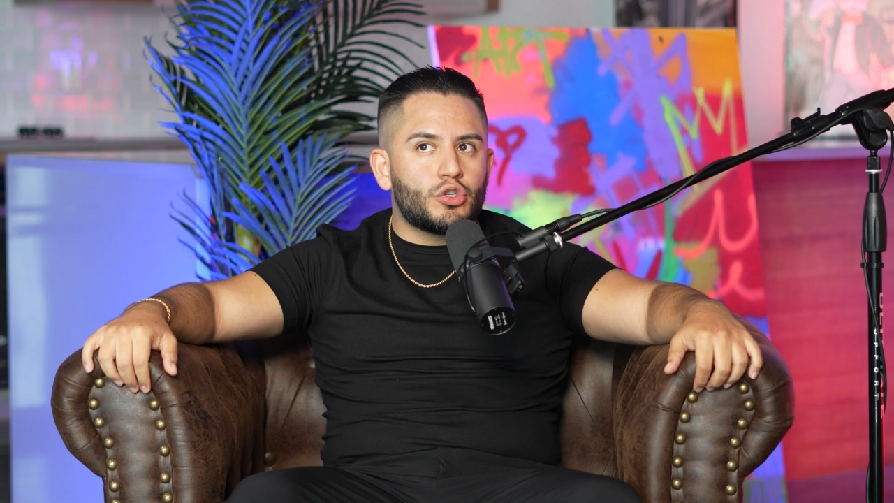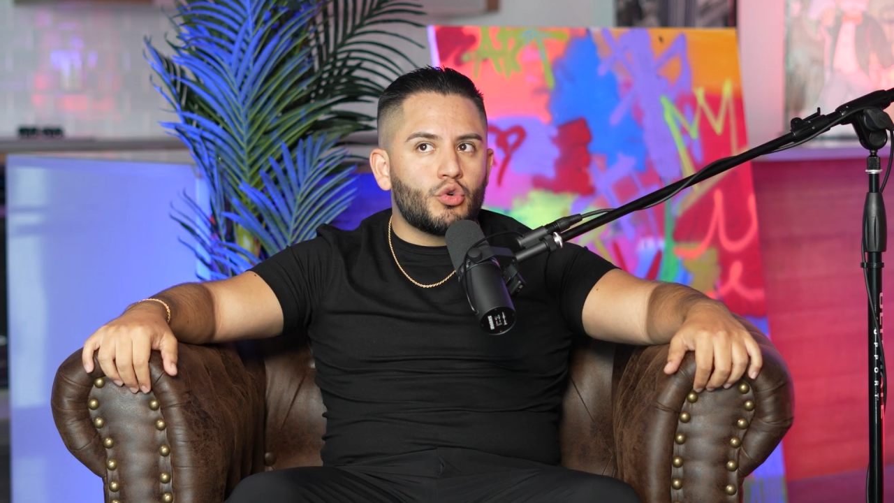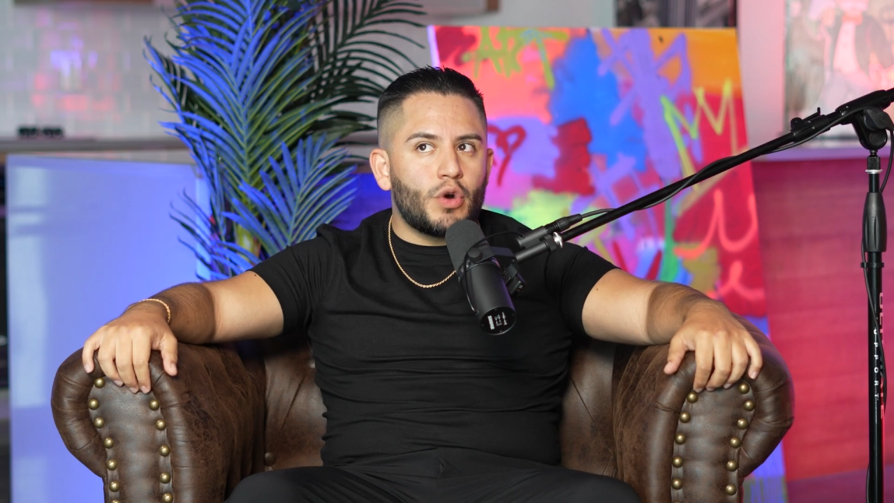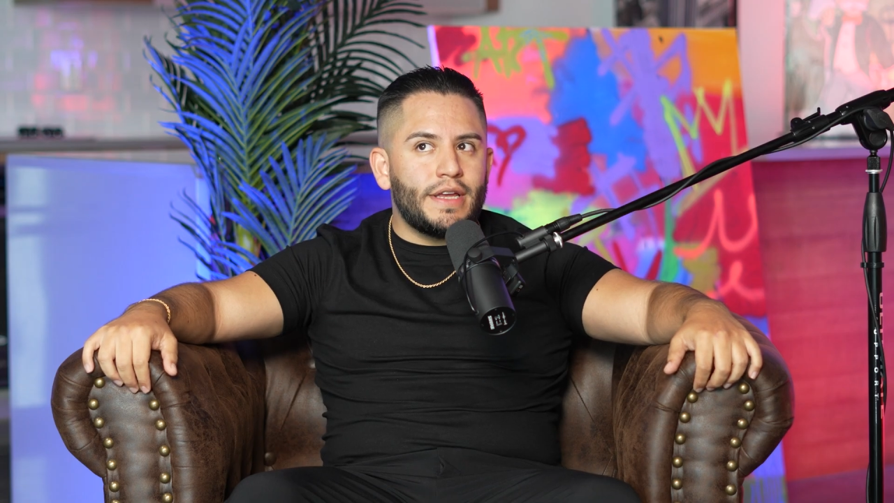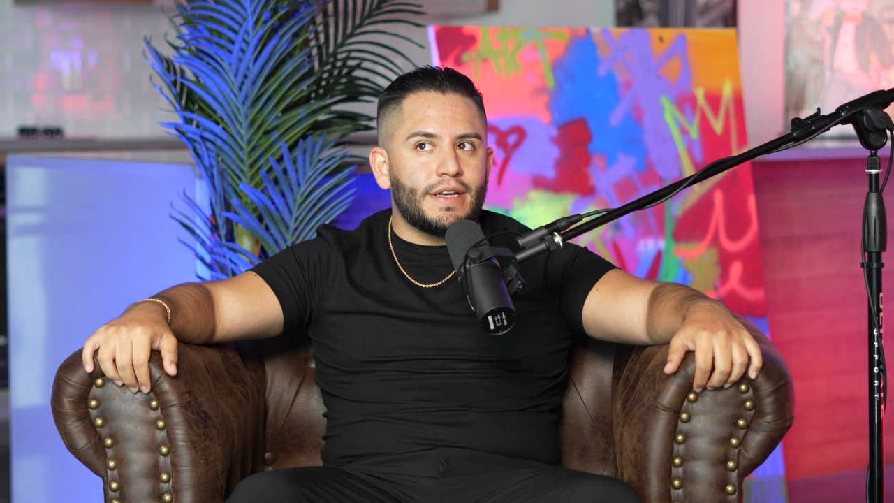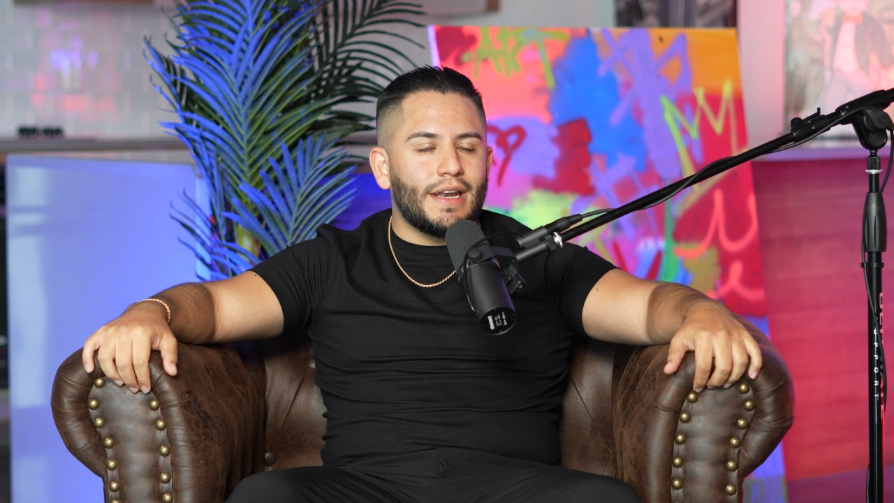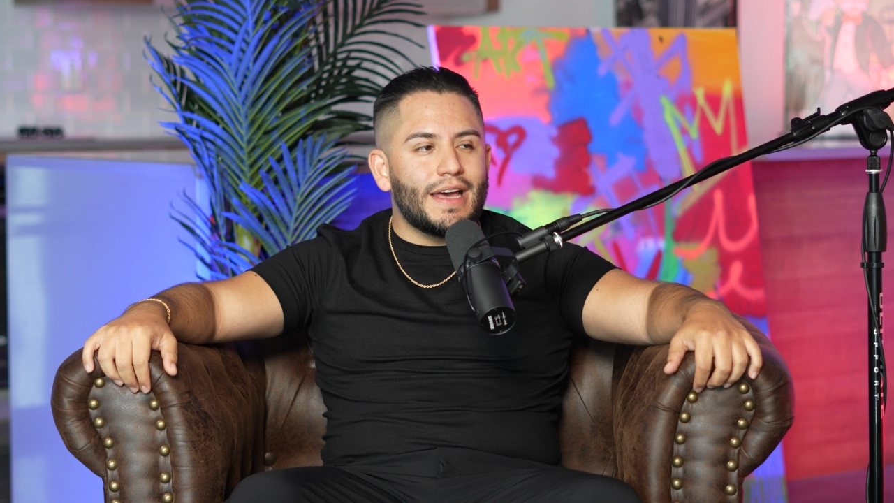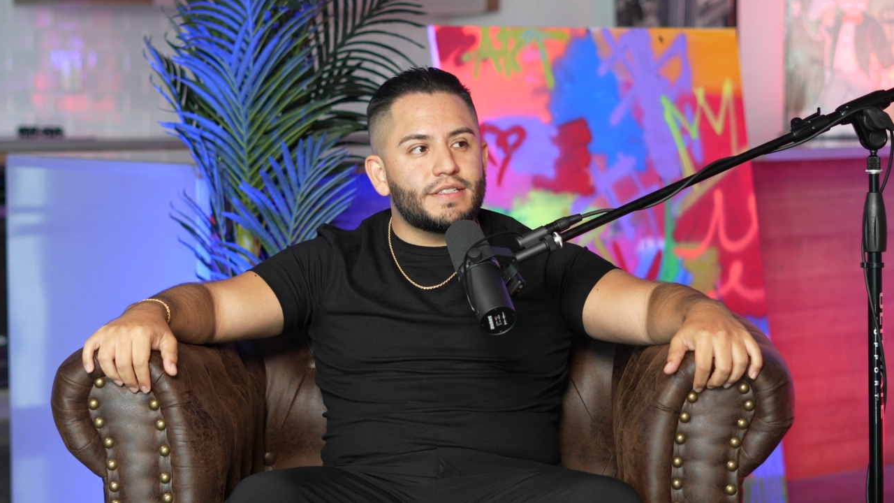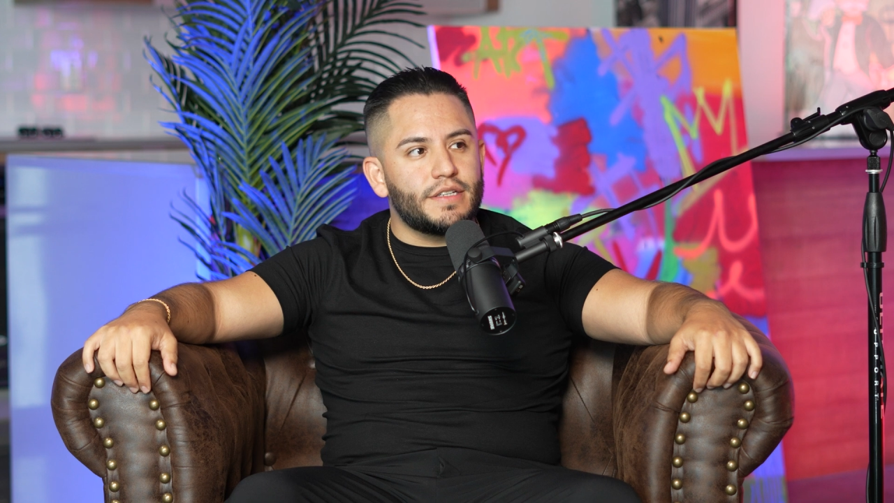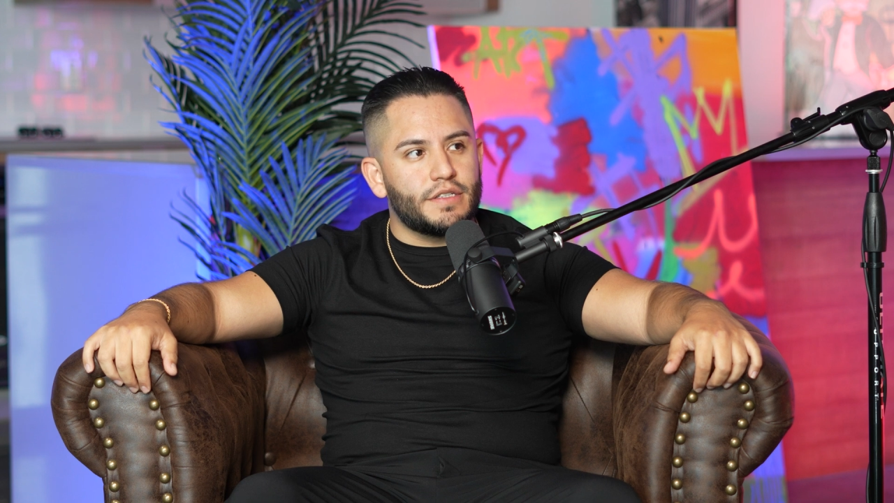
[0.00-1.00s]
great
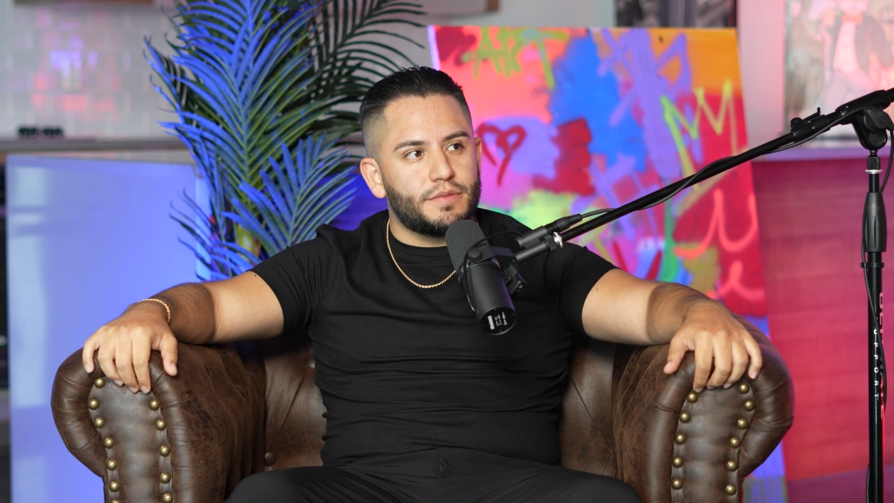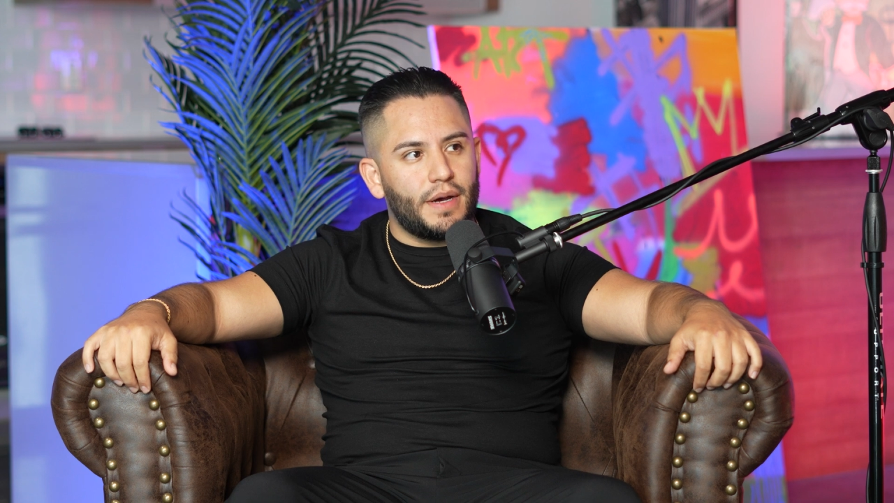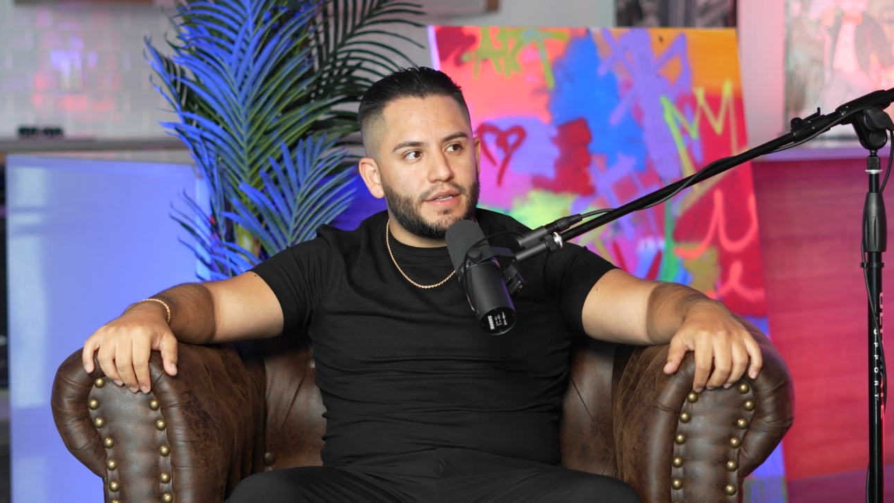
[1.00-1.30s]
lessons.